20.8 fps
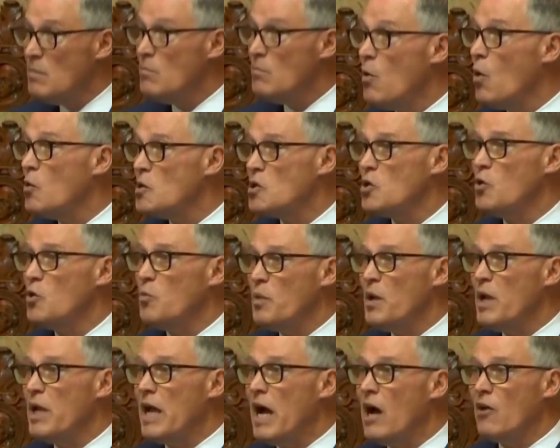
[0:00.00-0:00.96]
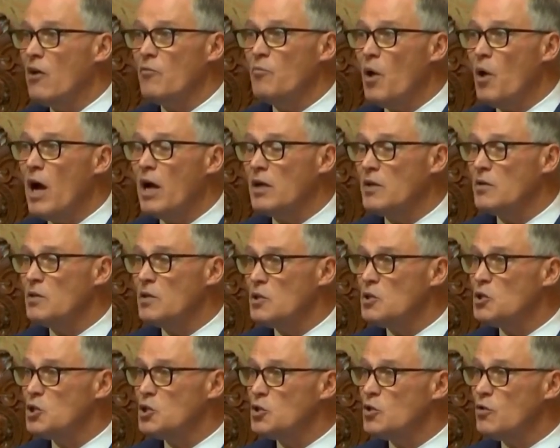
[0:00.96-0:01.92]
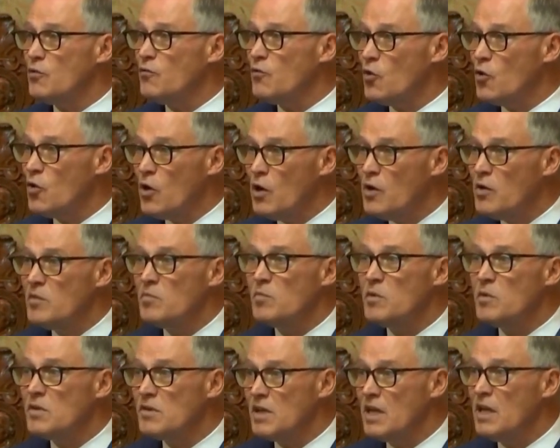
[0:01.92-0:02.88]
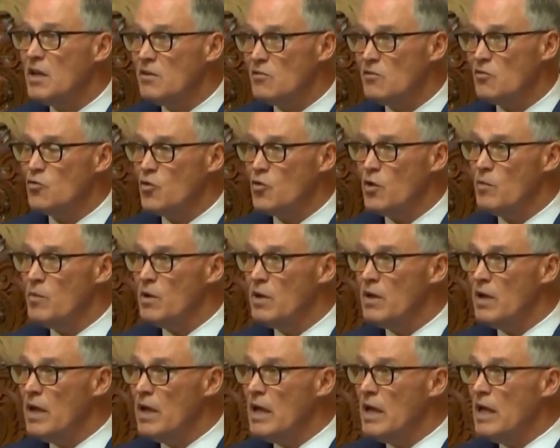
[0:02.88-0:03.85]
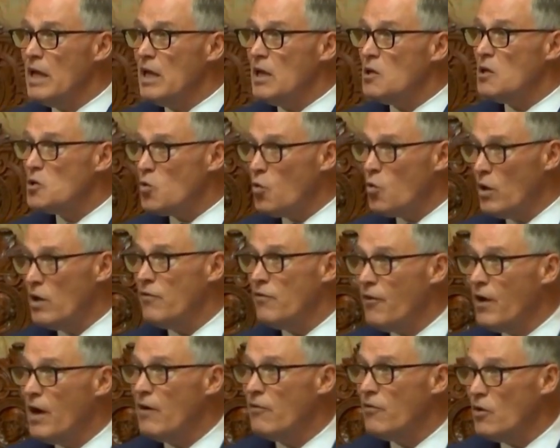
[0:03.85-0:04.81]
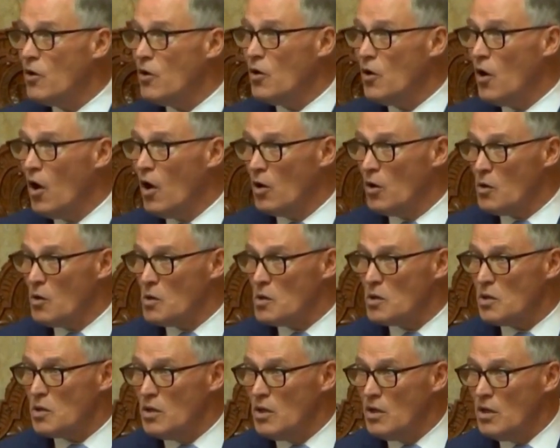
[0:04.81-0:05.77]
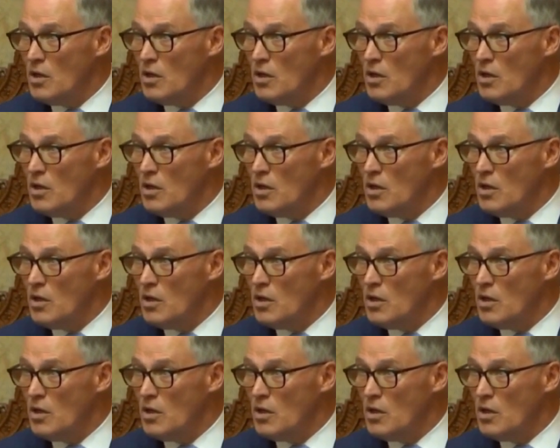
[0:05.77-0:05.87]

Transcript: most they'll pay out of pocket this year for her husband's cancer treatment is $2,500.